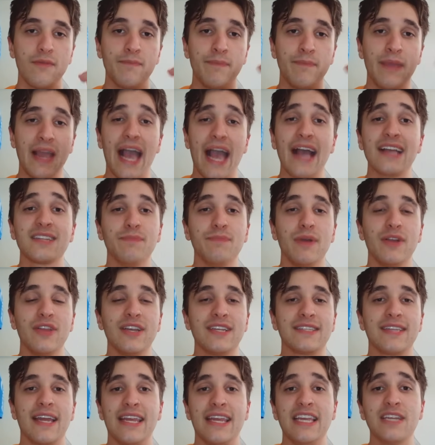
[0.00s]
But as
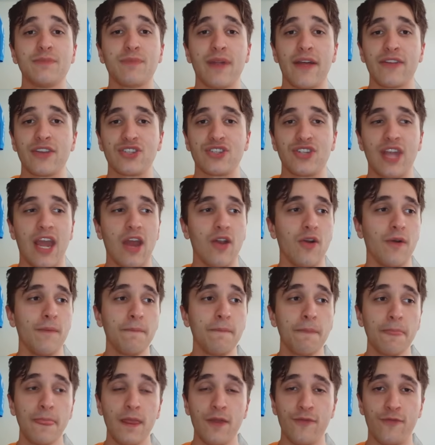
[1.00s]
Billy said, he's been on this
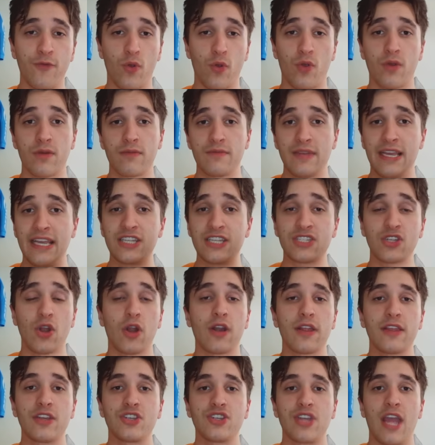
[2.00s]
channel he
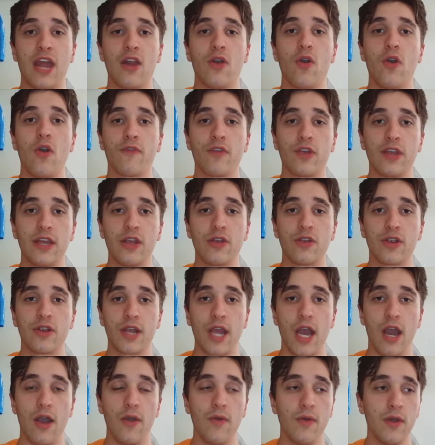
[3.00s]
started this channel over a year
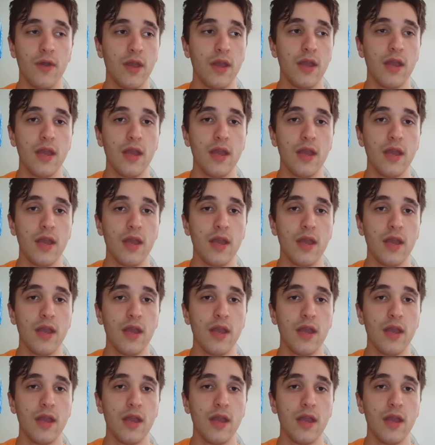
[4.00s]
ago